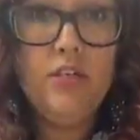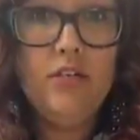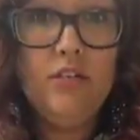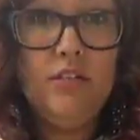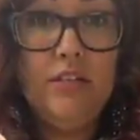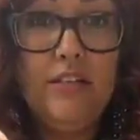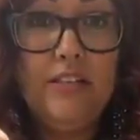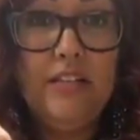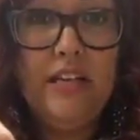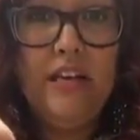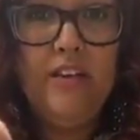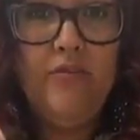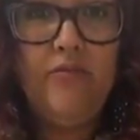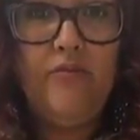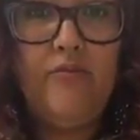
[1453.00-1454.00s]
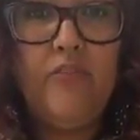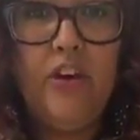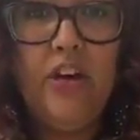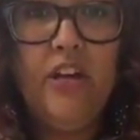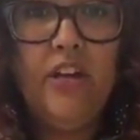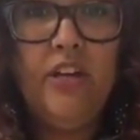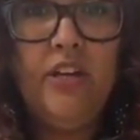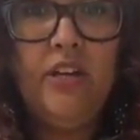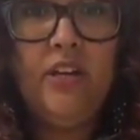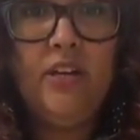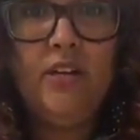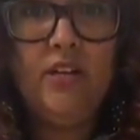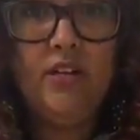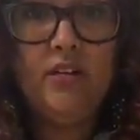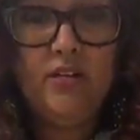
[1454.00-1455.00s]
So that's kind of fun.
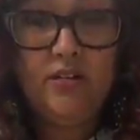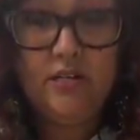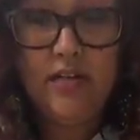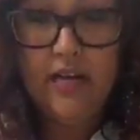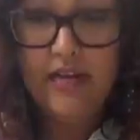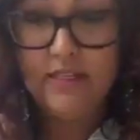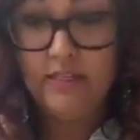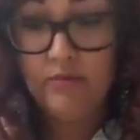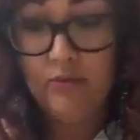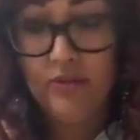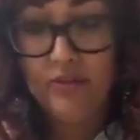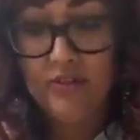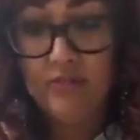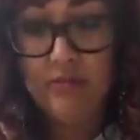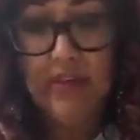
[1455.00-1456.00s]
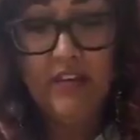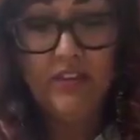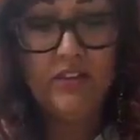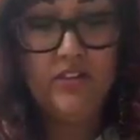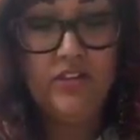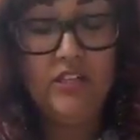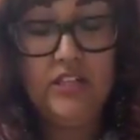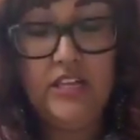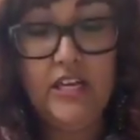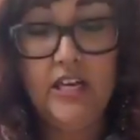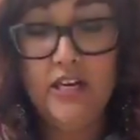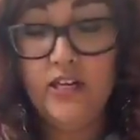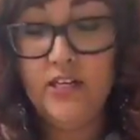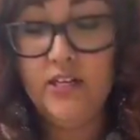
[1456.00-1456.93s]
Add some little spacers in there